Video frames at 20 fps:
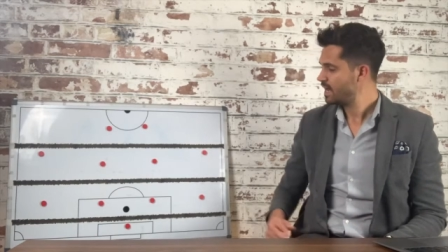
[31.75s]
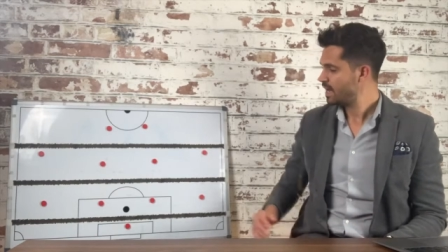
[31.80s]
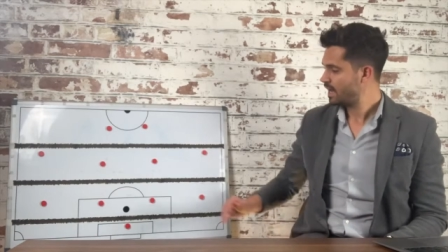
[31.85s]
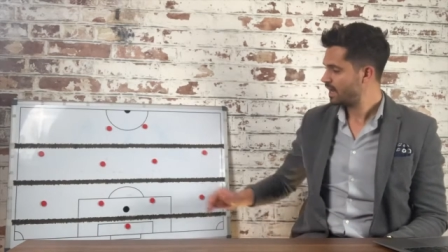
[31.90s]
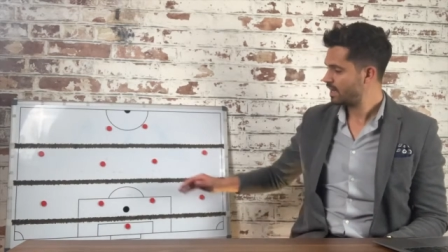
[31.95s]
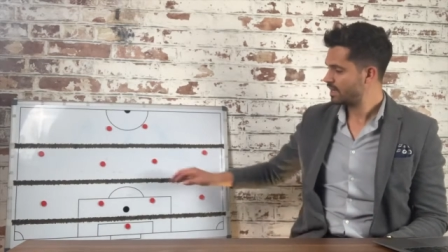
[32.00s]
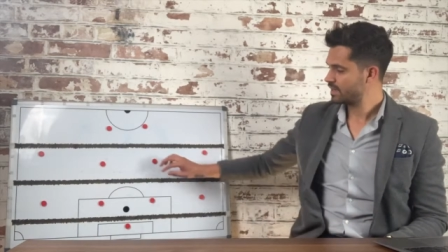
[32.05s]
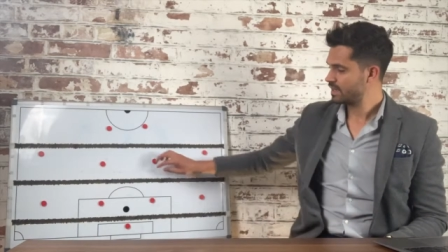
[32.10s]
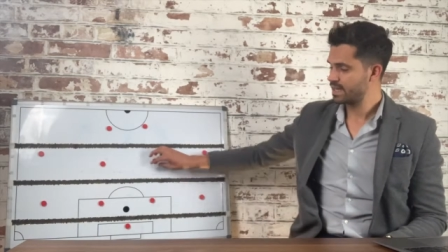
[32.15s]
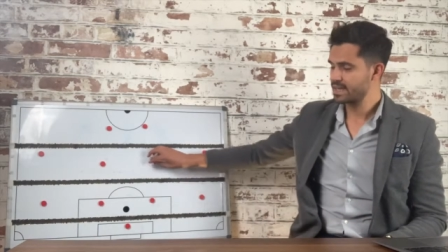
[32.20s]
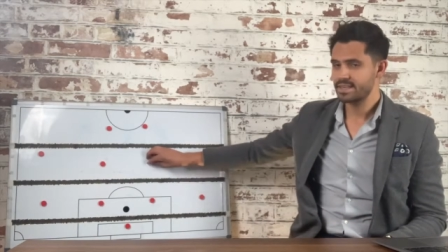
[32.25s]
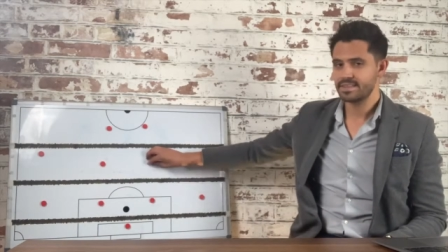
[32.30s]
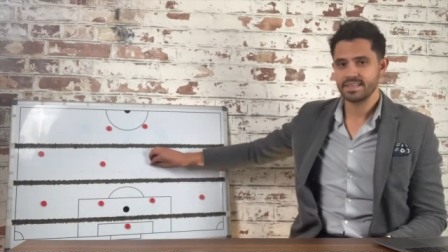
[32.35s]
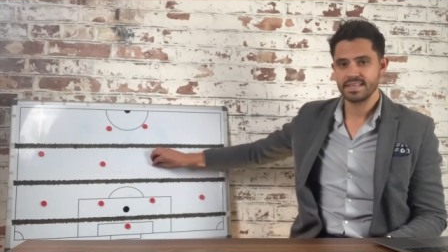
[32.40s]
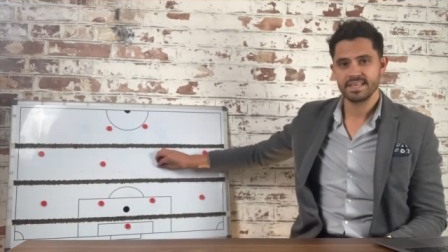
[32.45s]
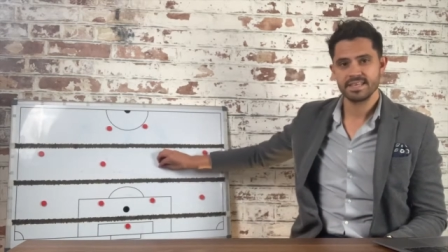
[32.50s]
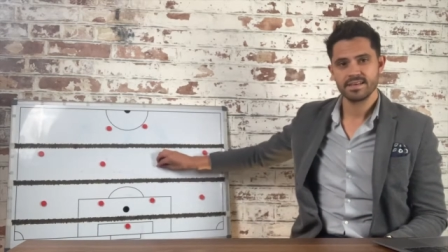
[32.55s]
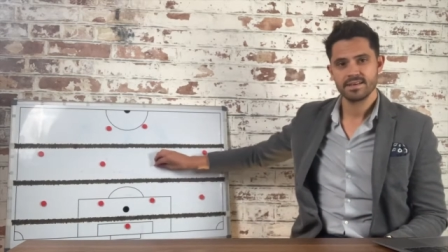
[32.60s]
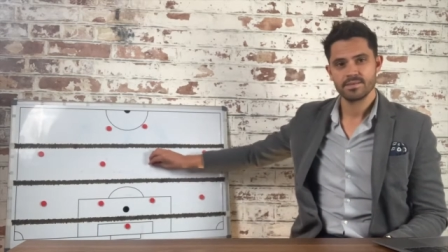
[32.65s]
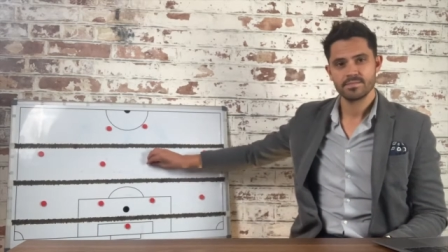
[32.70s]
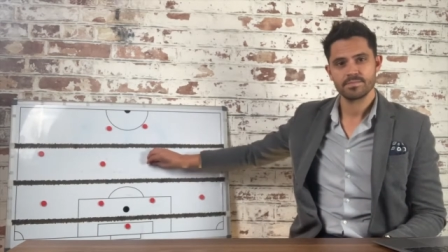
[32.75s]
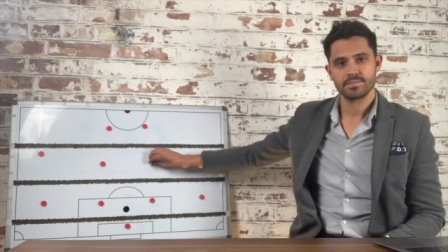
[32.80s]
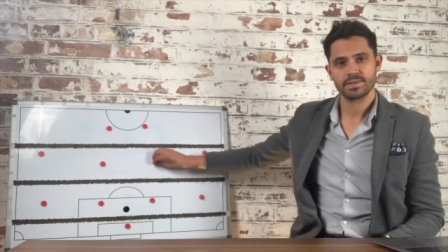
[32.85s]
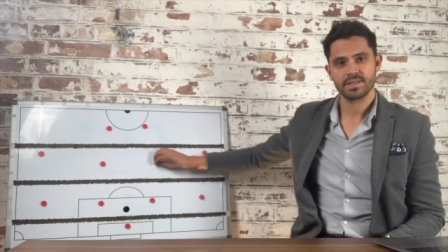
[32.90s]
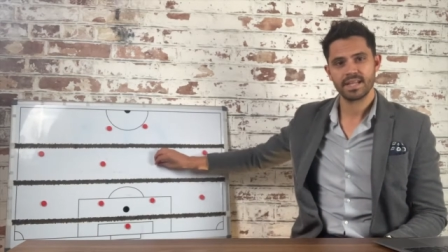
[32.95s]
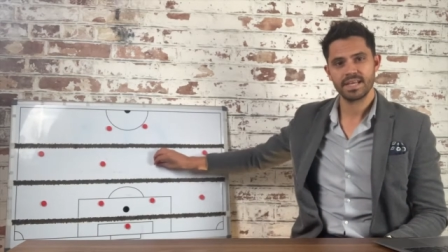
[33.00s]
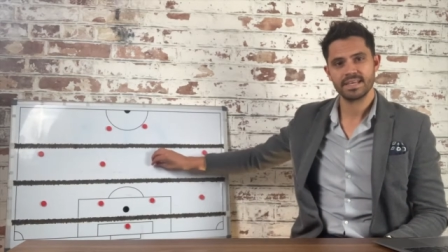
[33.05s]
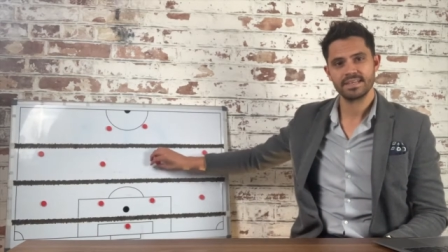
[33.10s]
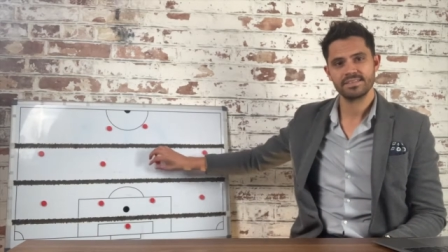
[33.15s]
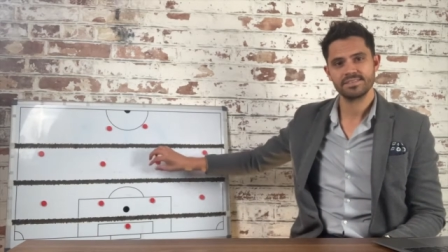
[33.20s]
are like the
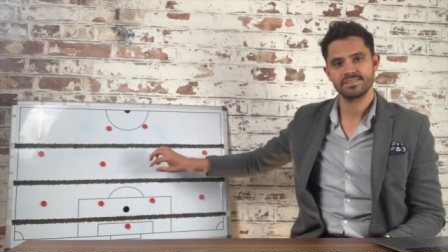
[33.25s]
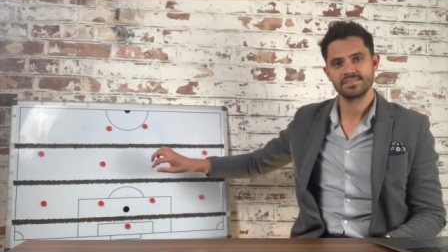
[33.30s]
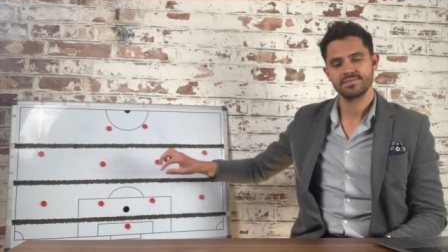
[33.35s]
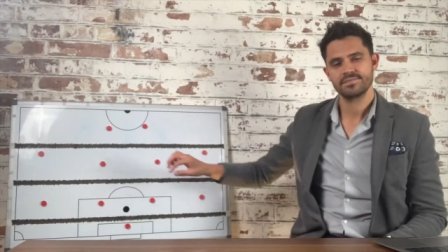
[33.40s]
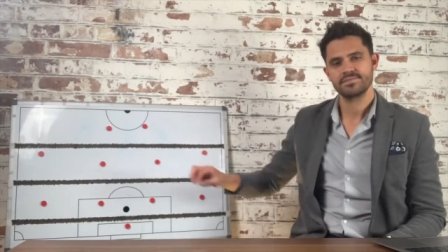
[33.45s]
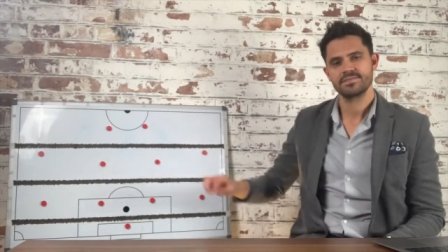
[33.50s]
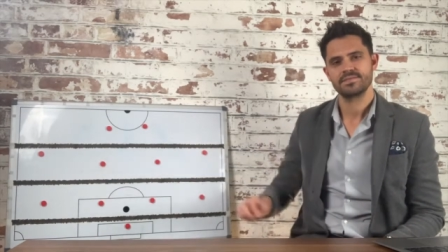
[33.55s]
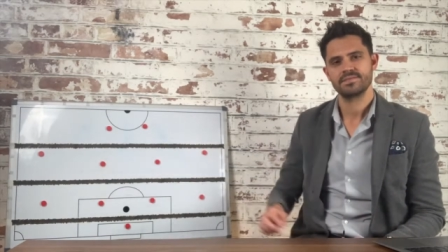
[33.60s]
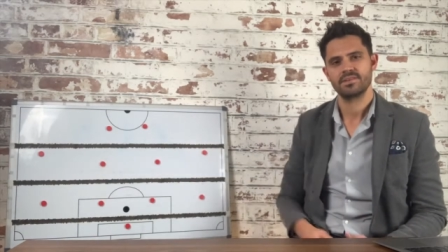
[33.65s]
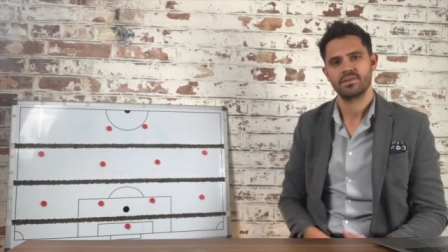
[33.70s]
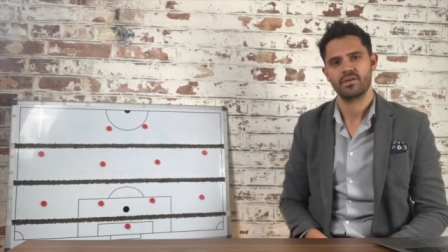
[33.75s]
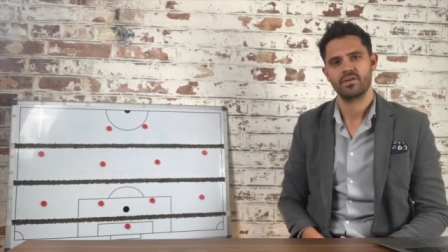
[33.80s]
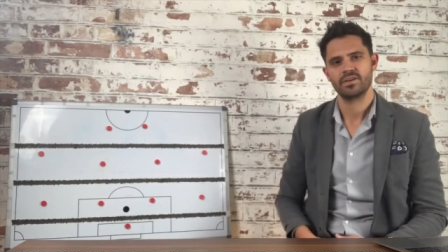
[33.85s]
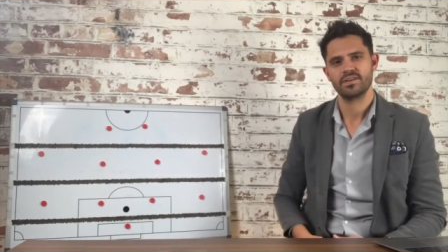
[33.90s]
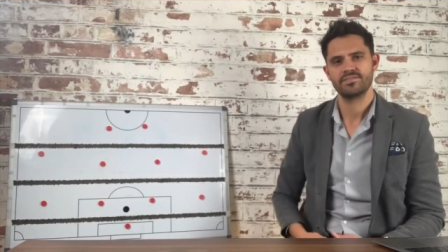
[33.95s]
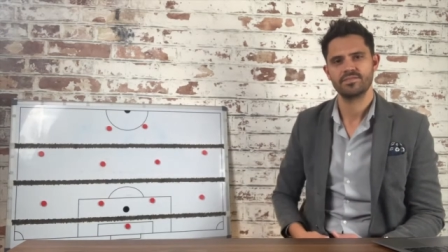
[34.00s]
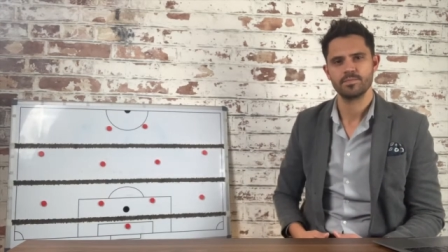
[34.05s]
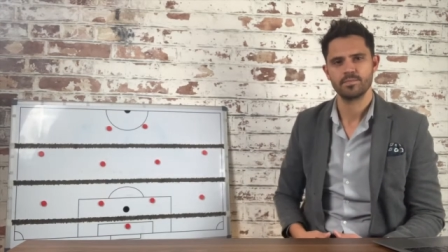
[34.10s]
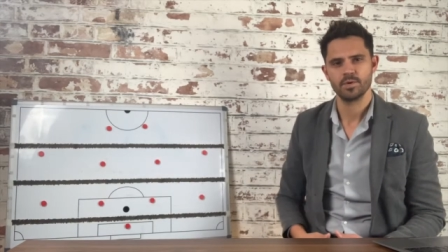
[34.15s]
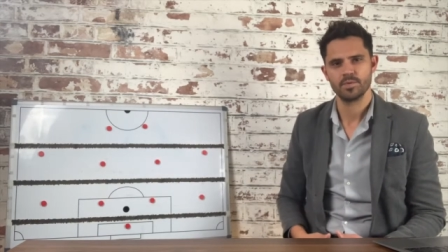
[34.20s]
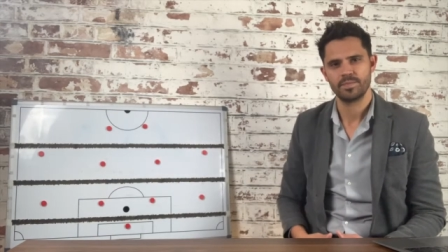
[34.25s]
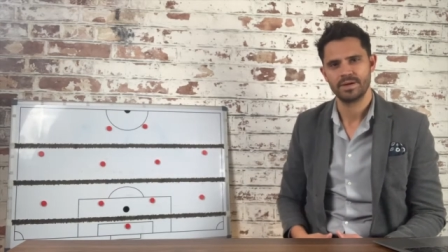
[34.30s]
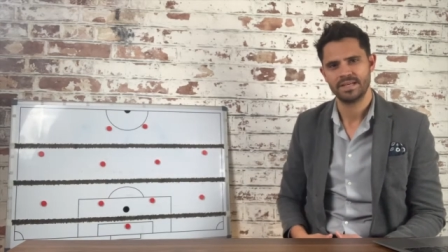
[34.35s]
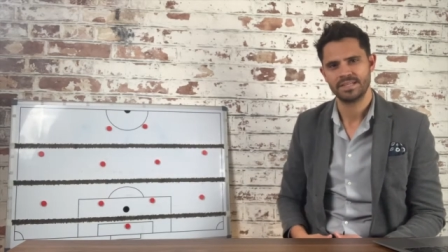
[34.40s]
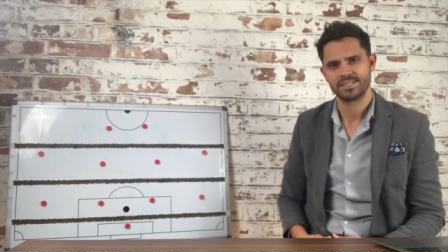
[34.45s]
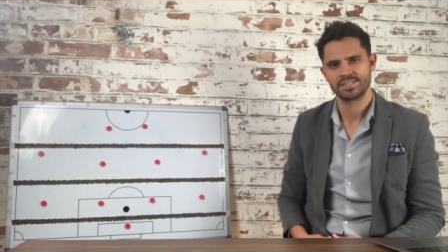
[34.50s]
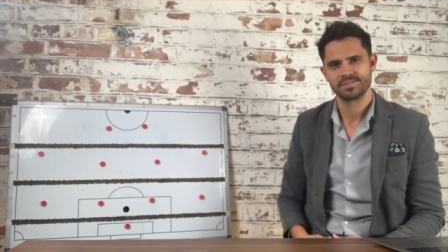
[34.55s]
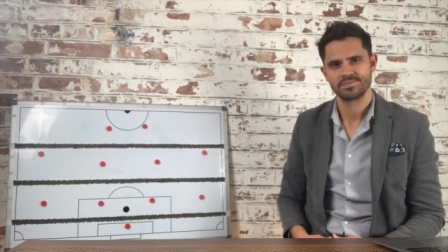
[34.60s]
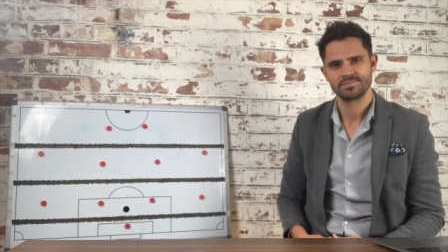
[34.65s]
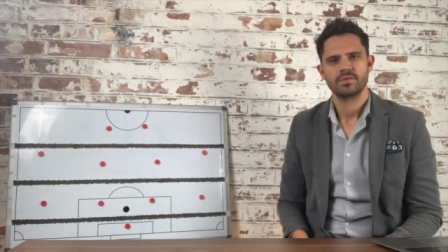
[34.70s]
players on a football
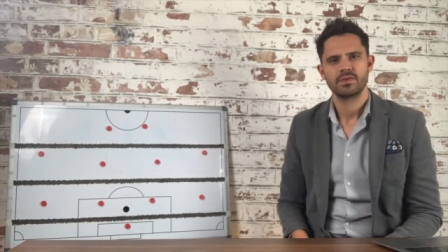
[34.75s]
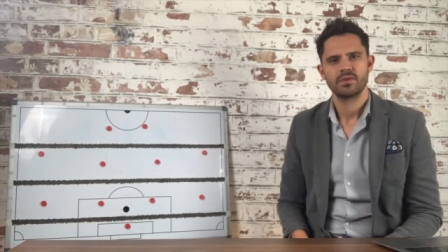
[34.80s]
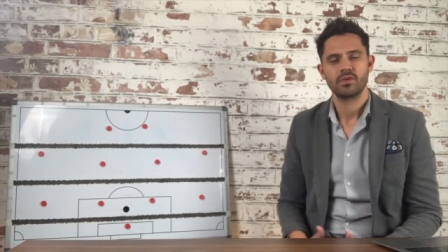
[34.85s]
pitch.